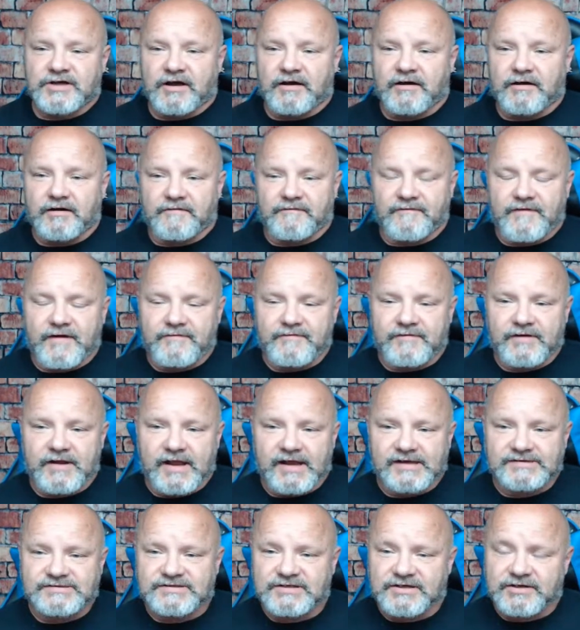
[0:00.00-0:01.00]
of
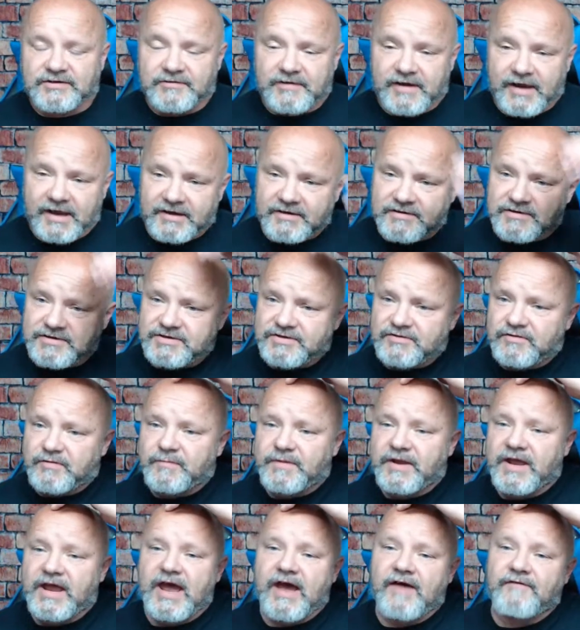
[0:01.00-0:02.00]
Everlasting Creators, and
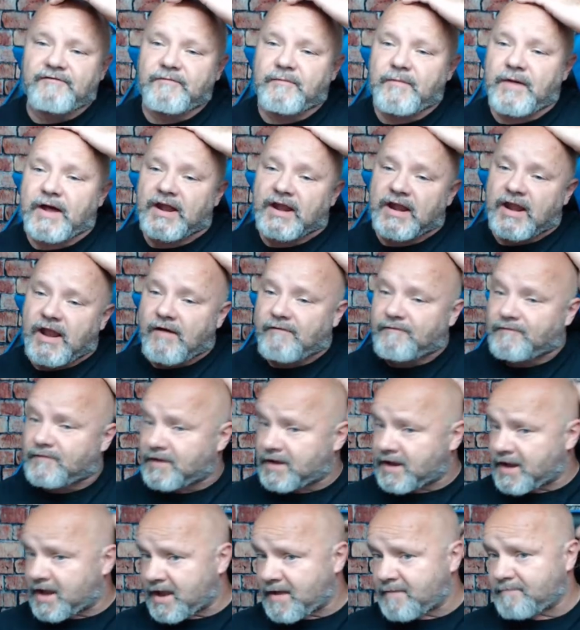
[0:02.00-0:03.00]
on behalf of my
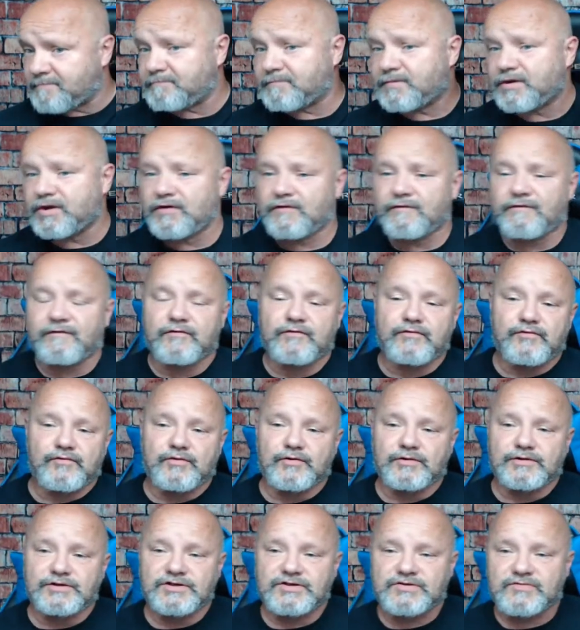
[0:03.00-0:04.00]
lovely and beautiful,
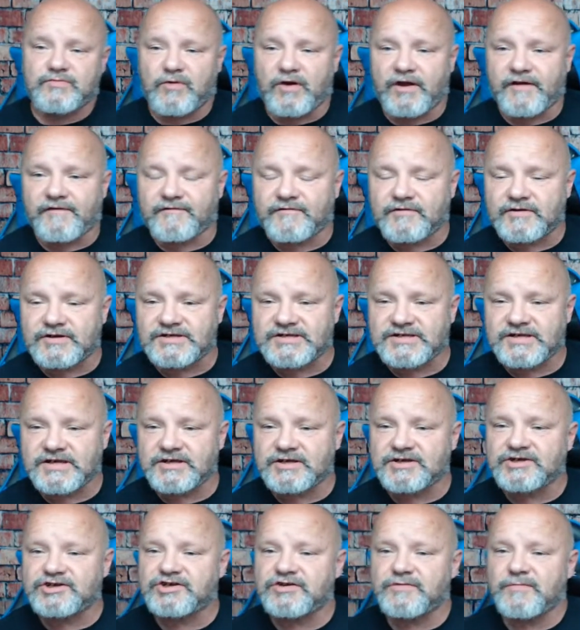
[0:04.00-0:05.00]
gorgeous wife,
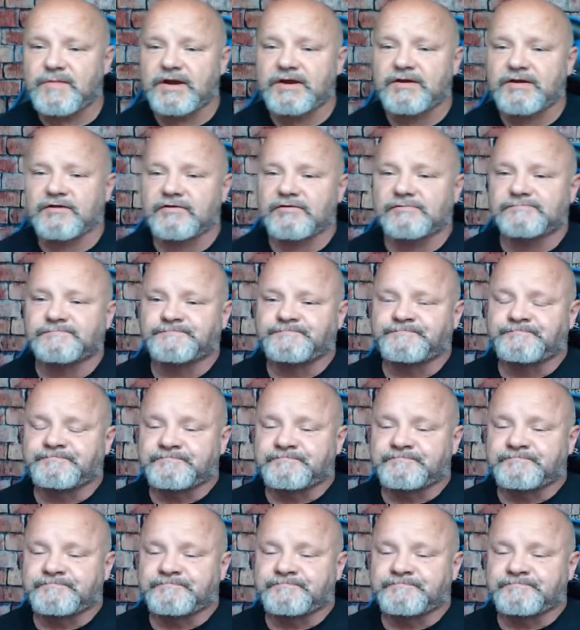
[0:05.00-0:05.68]
Christina Shoemaker,